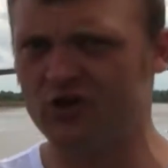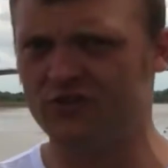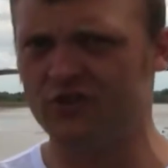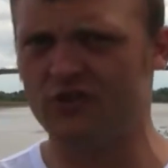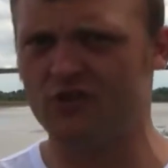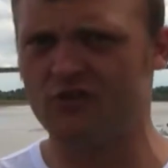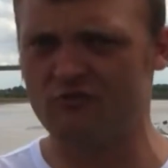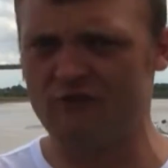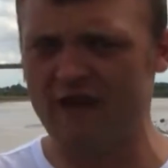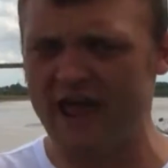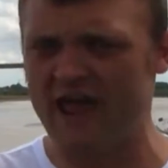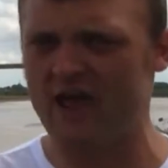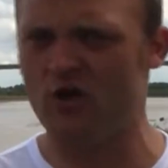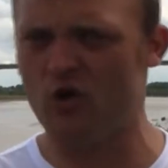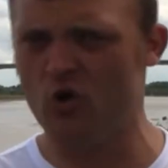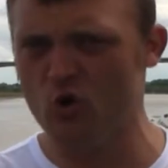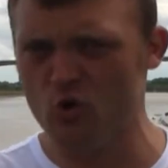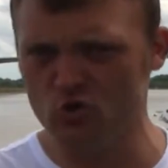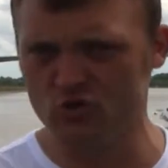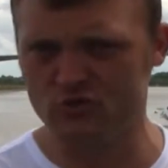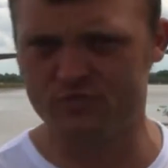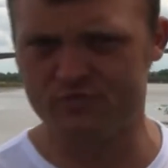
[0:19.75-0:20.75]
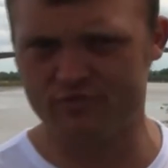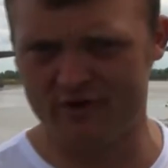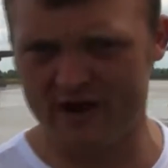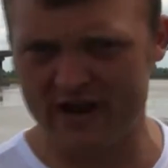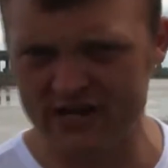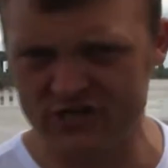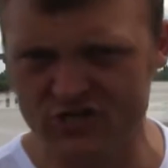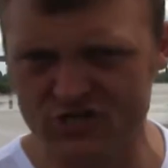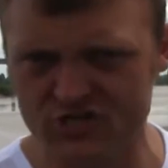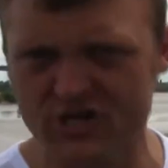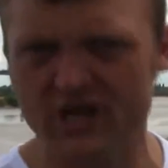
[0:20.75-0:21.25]
at the Great Ouse
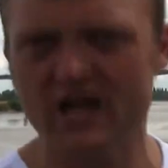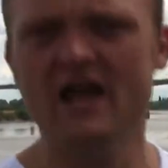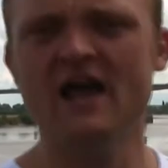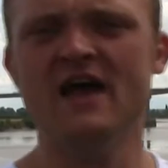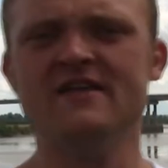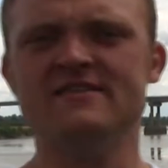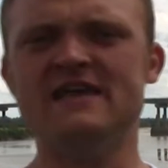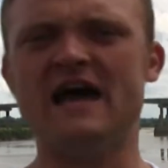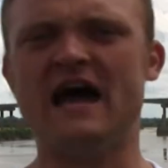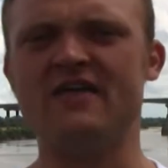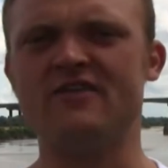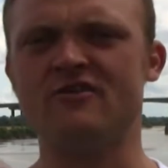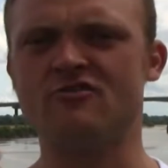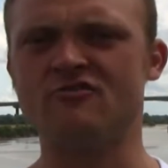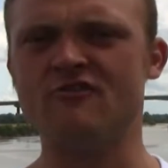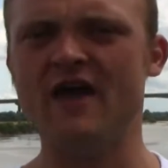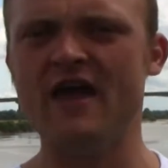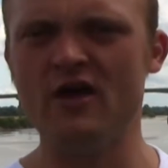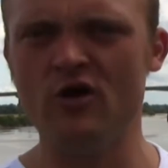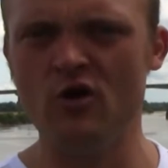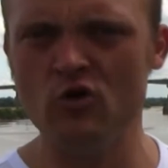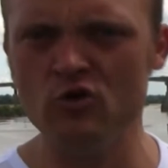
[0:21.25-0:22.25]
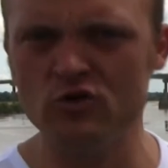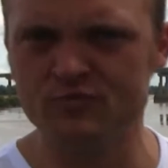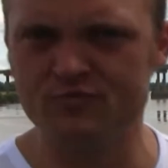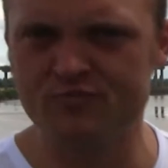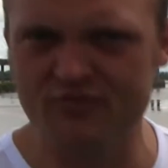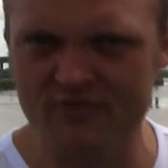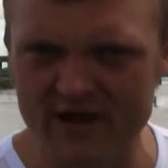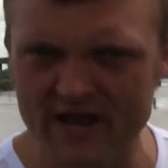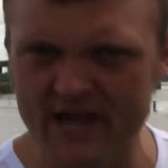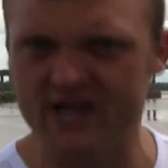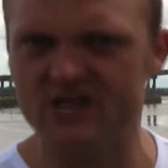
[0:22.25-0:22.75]
Bridge. Now, the Great Ouse
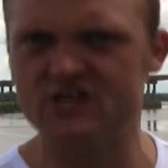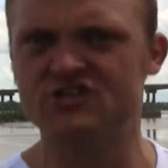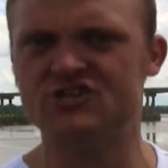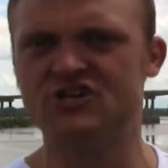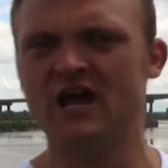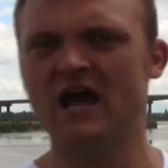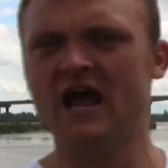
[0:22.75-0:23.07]
Bridge